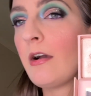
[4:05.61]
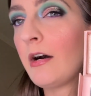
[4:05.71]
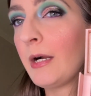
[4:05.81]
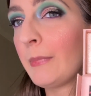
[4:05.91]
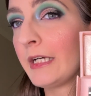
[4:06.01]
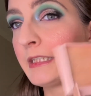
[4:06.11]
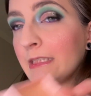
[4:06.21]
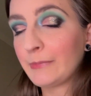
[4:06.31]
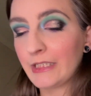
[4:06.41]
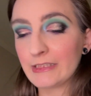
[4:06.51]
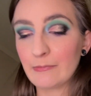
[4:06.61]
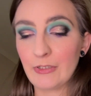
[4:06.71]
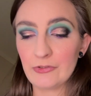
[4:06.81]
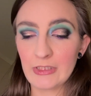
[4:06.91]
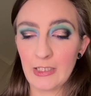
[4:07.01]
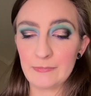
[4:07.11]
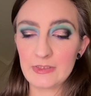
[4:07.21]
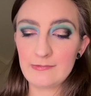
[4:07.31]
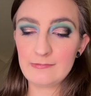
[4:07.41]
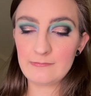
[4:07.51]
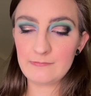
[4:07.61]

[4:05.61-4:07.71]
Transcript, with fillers: I bought this because of Mel Thompson.